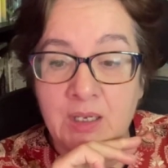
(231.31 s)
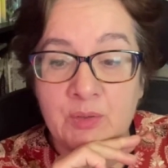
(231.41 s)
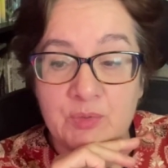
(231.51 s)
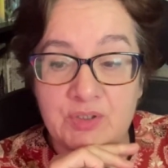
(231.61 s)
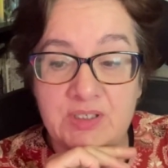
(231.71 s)

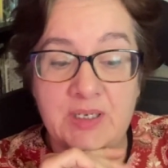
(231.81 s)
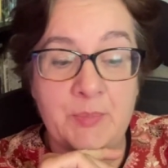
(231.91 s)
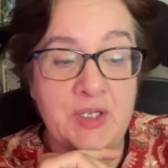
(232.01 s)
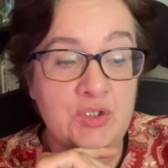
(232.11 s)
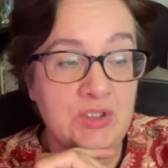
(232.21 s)
We'll see. I
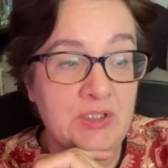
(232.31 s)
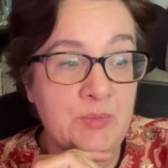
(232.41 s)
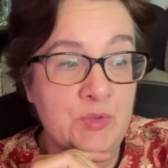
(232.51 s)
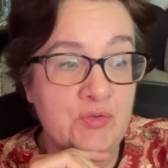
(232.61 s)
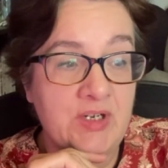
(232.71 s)
might do a little
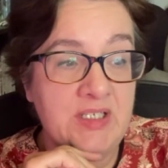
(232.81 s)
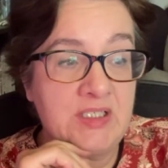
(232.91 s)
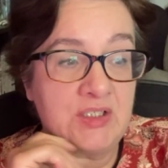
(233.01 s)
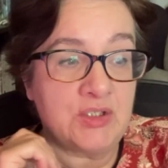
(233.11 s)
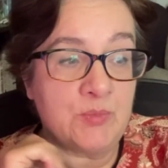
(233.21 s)
more
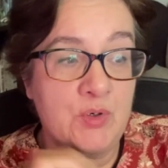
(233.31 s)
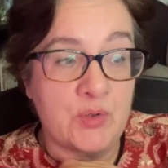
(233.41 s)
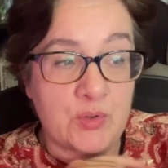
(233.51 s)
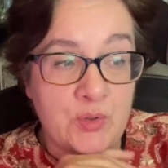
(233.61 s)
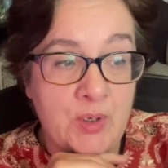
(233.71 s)
writing
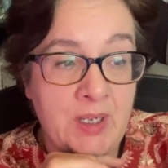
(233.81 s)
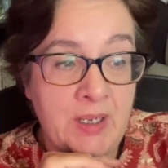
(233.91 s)
tomorrow,